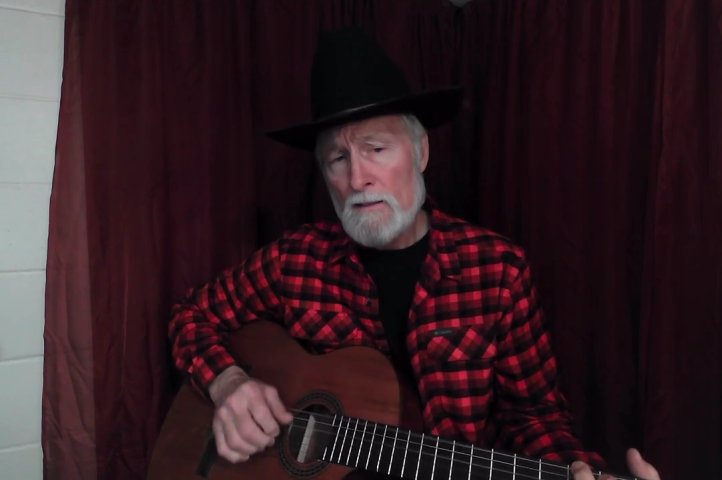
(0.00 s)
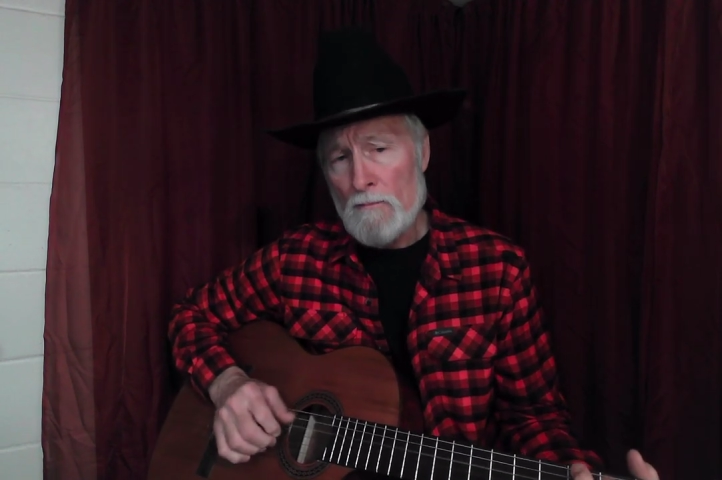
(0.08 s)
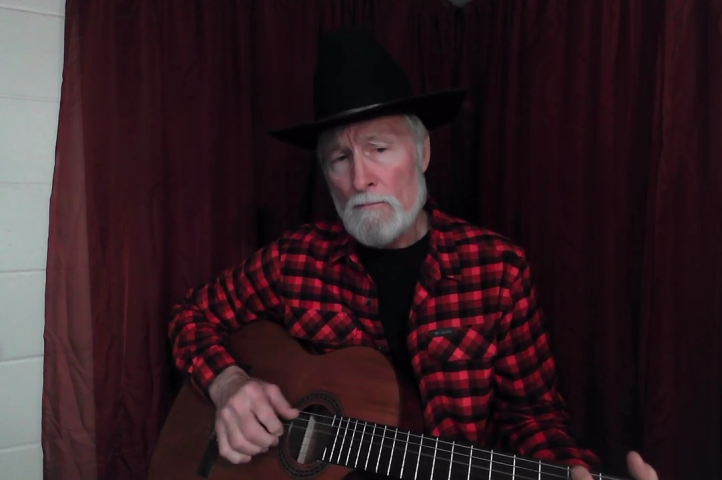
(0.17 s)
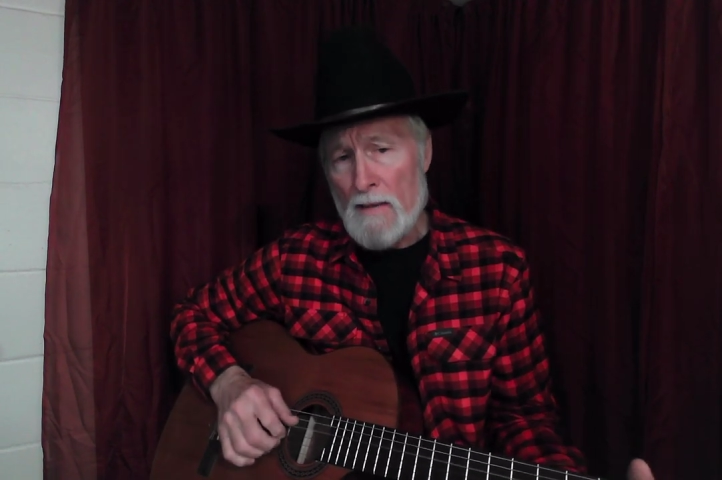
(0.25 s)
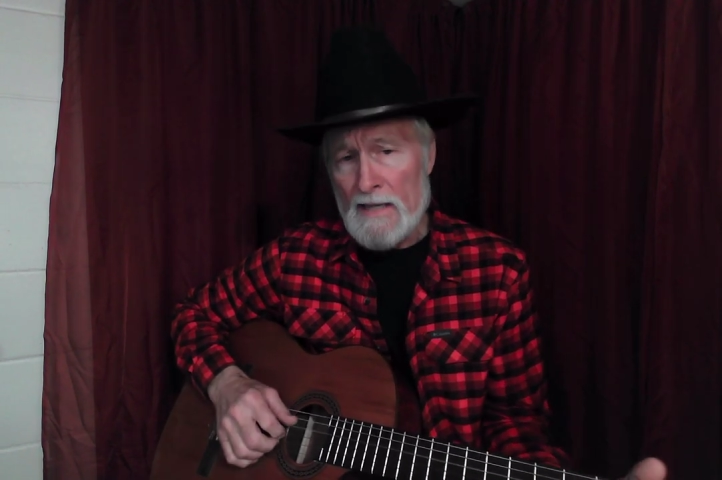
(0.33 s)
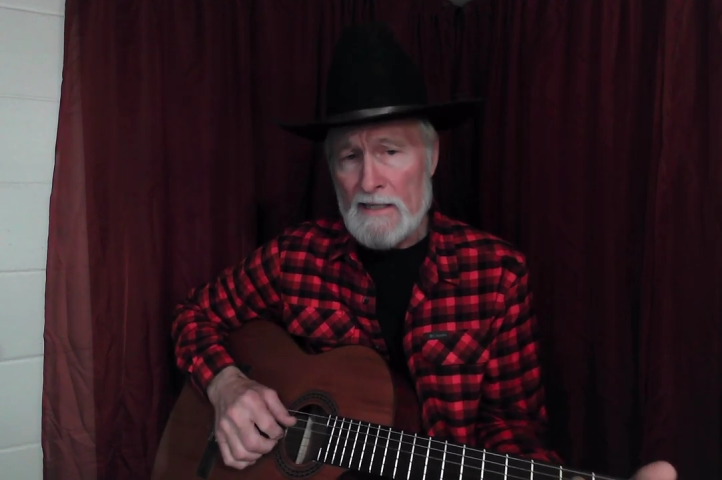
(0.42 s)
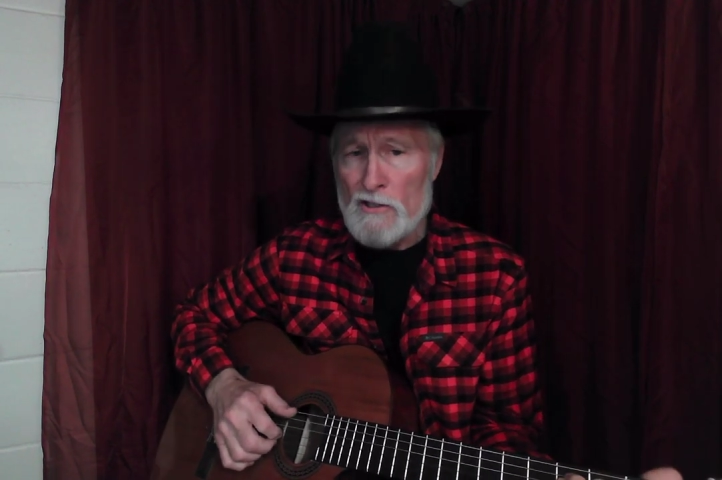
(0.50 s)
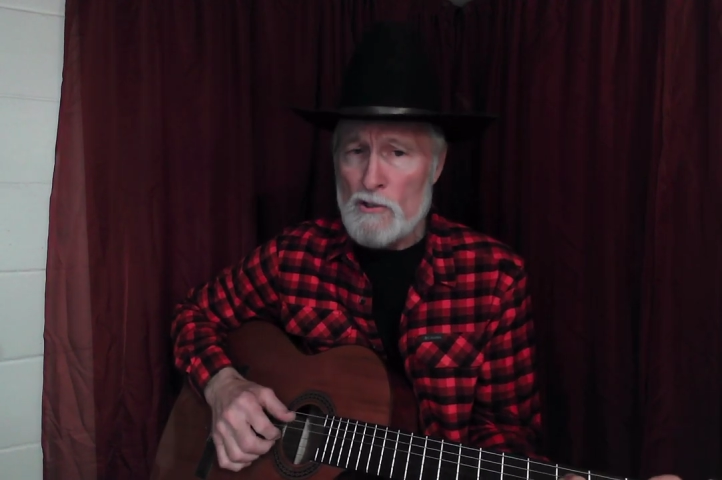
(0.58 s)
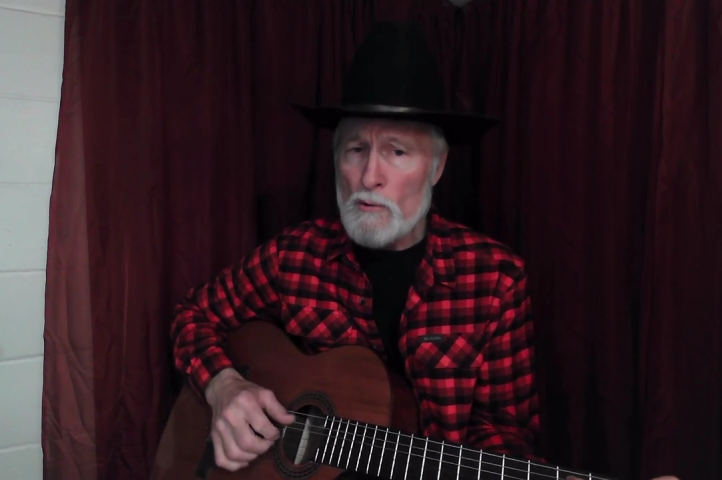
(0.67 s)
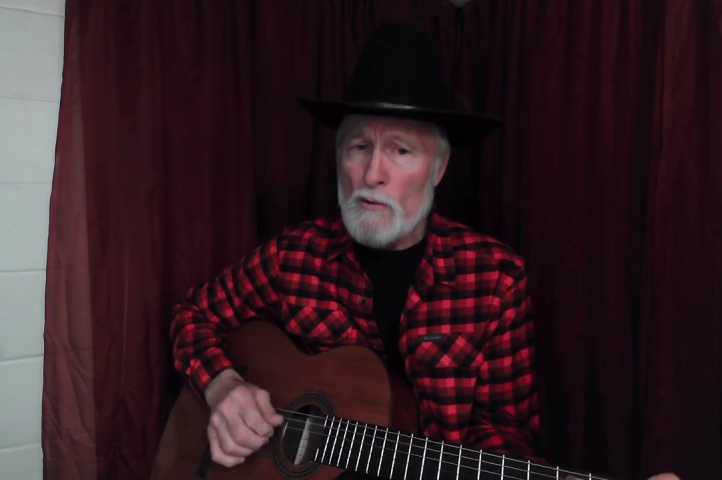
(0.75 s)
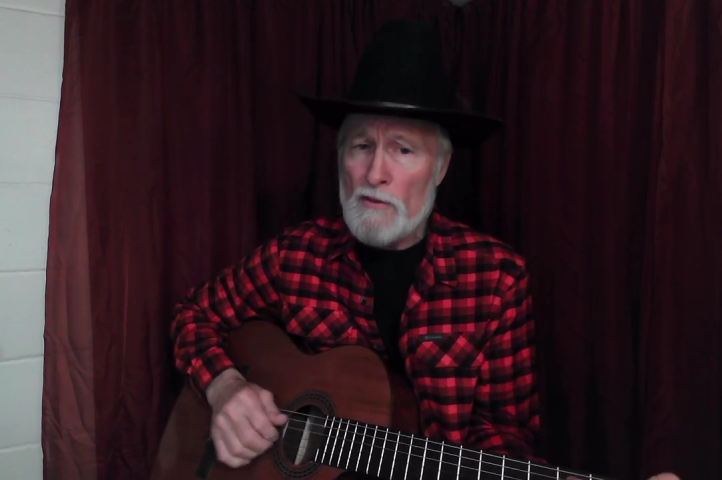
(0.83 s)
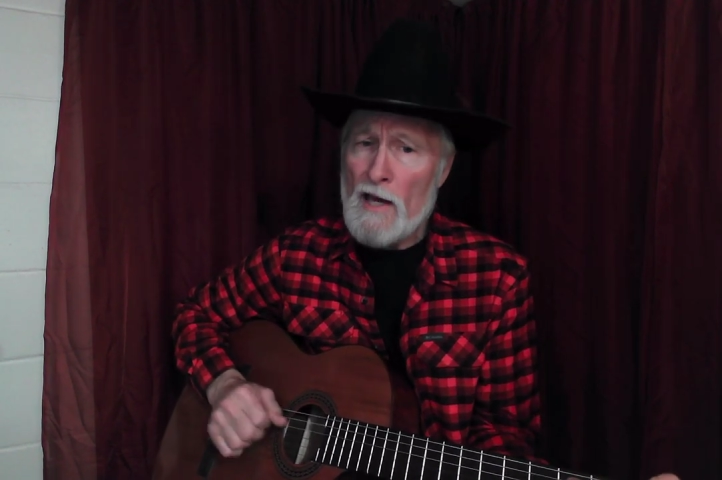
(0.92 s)
Back in
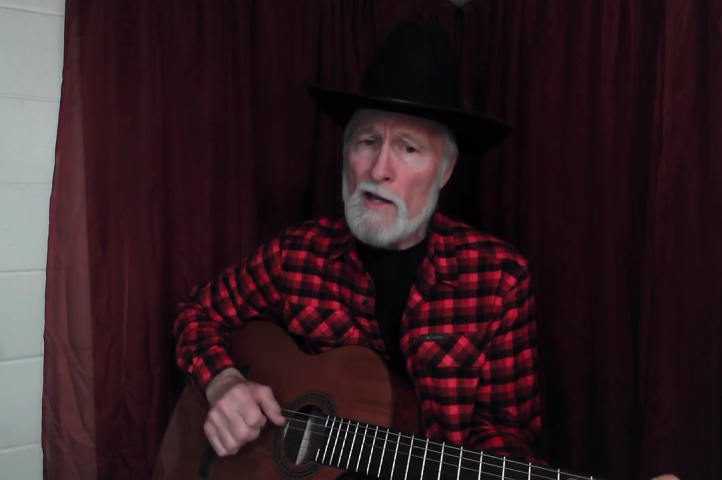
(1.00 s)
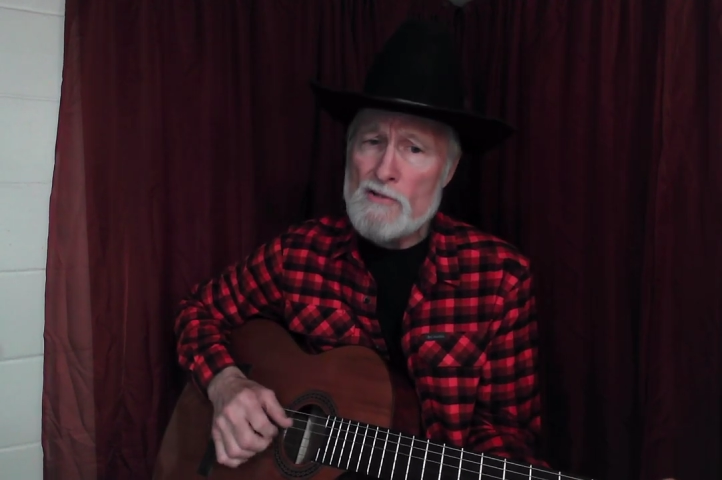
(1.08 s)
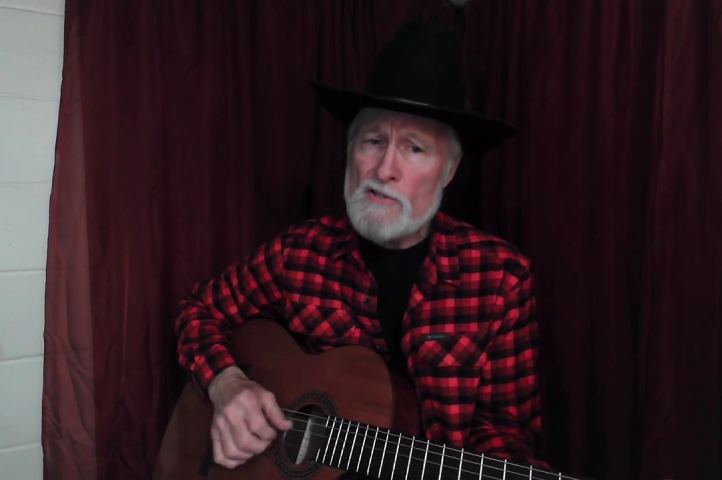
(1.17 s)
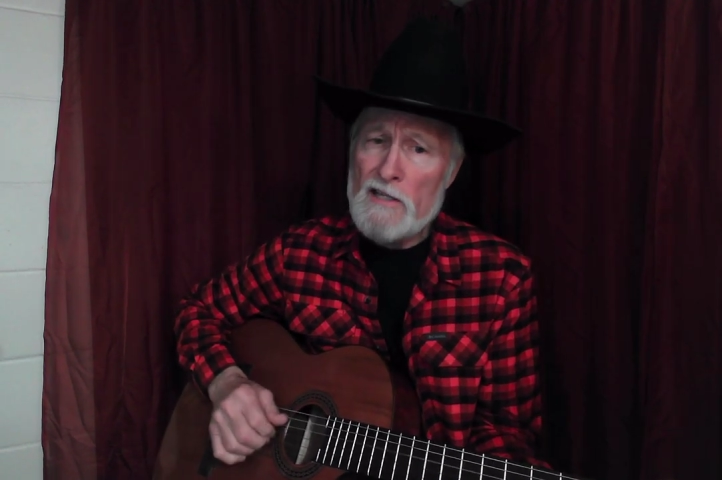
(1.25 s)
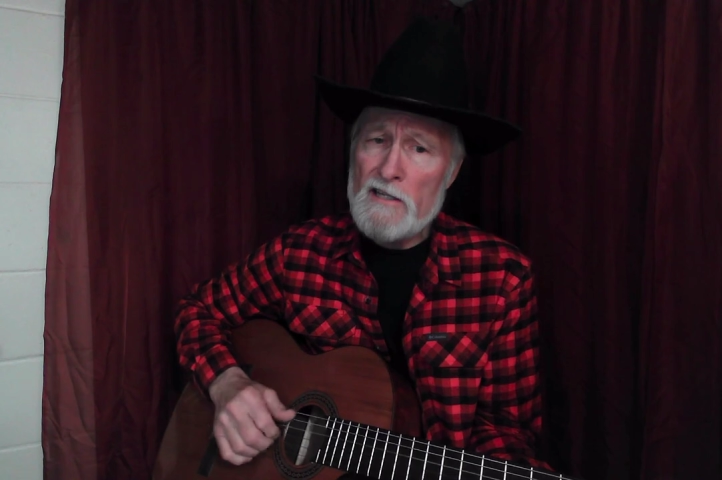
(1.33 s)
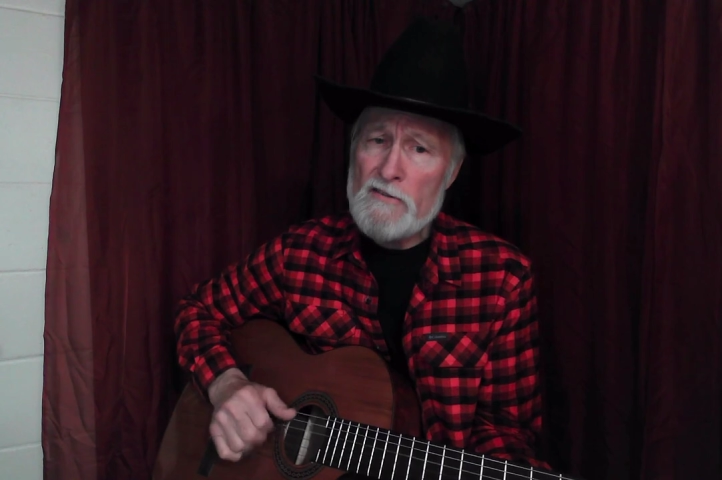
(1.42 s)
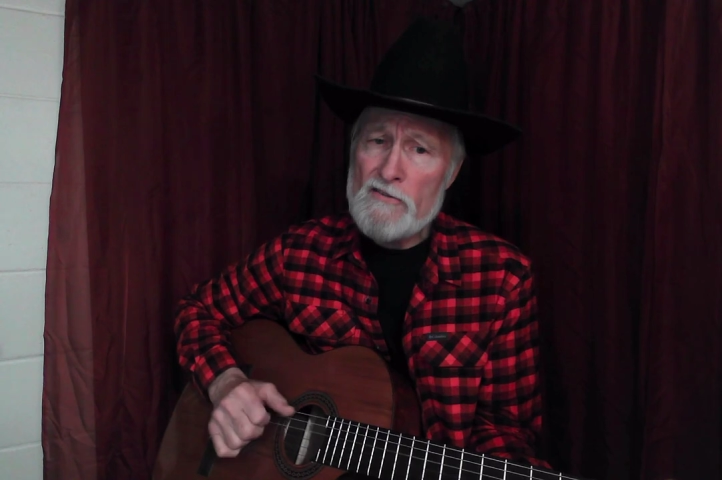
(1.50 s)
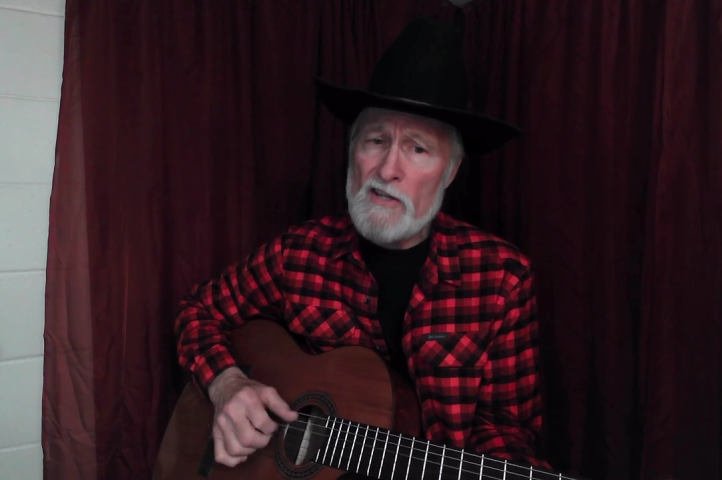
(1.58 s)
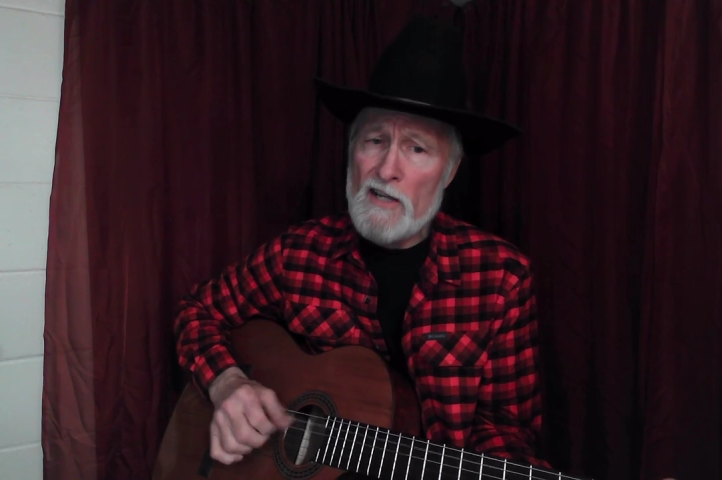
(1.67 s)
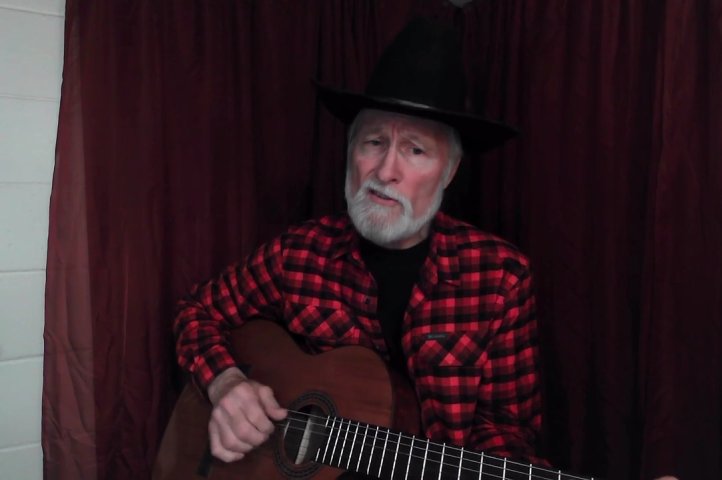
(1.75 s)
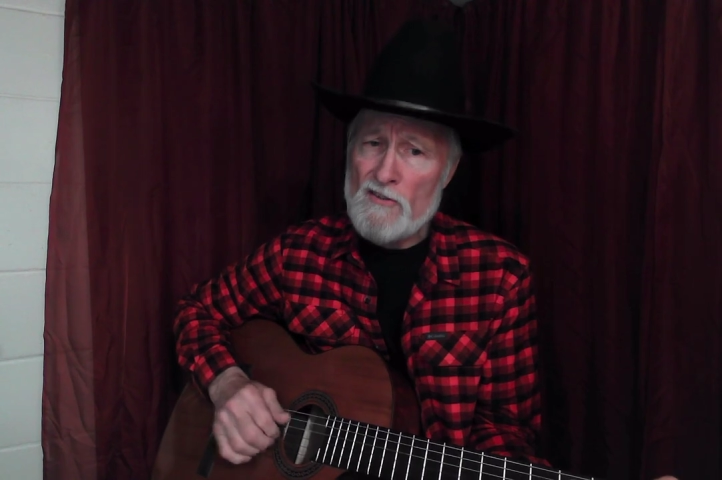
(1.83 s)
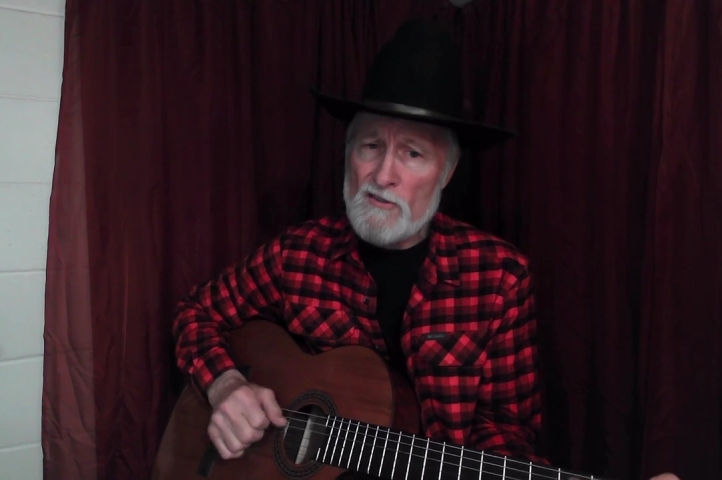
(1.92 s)

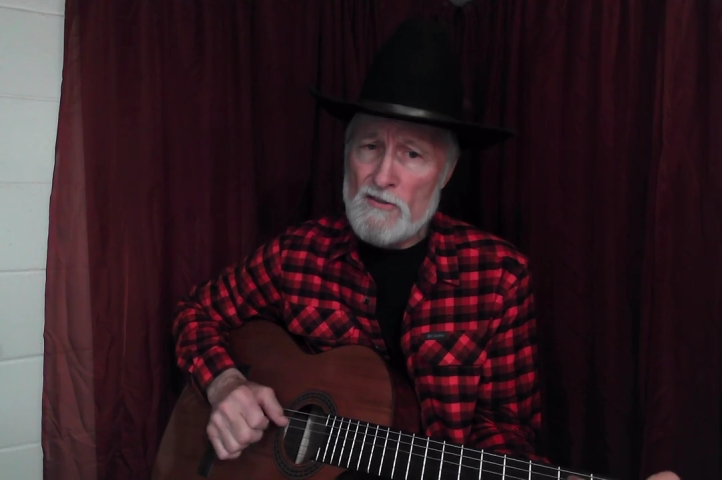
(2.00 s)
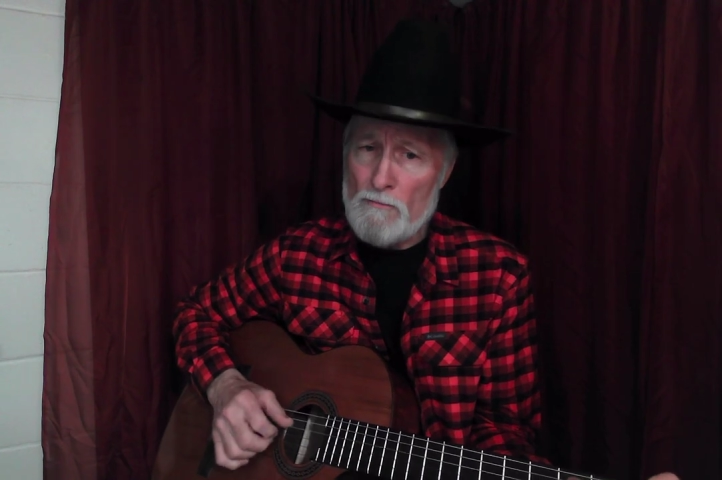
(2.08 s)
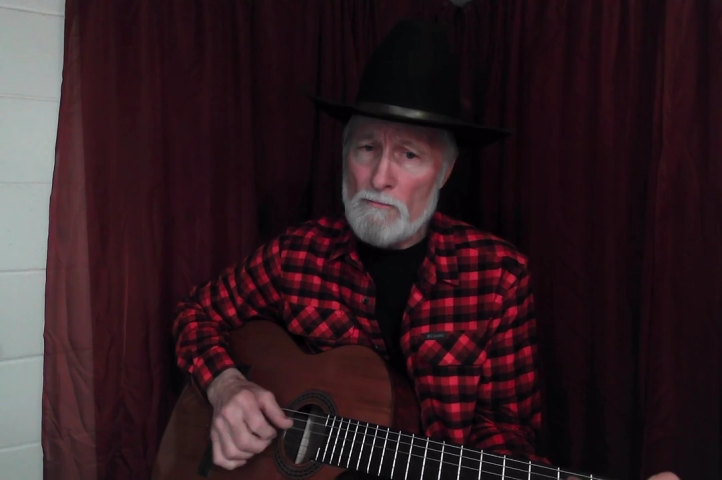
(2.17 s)
2006,